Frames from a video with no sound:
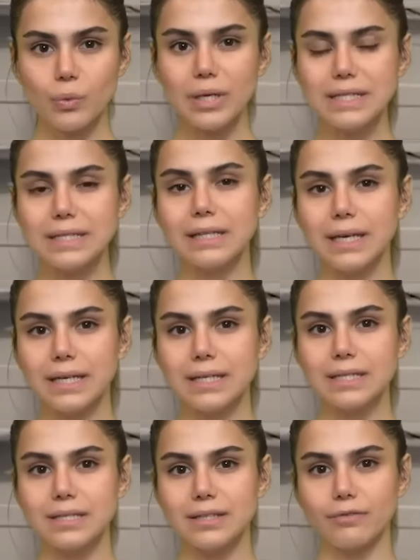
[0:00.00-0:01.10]
what is the
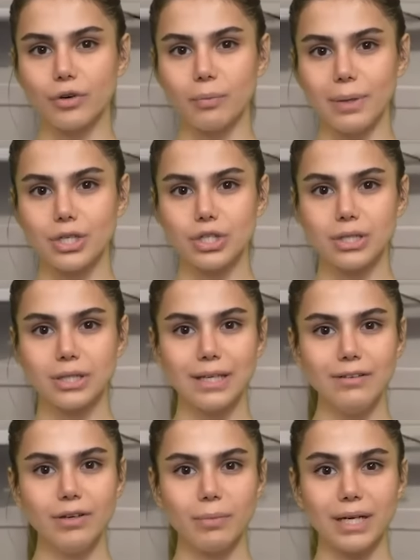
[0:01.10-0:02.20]
latest information
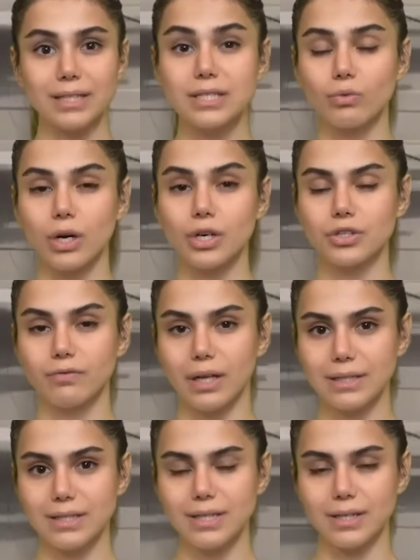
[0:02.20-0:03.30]
given by this Russian
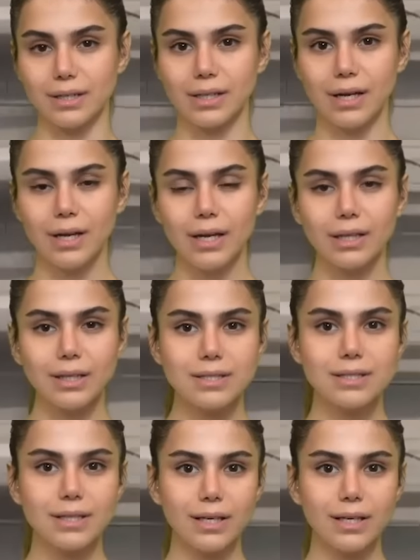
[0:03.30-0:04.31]
volunteer? Let's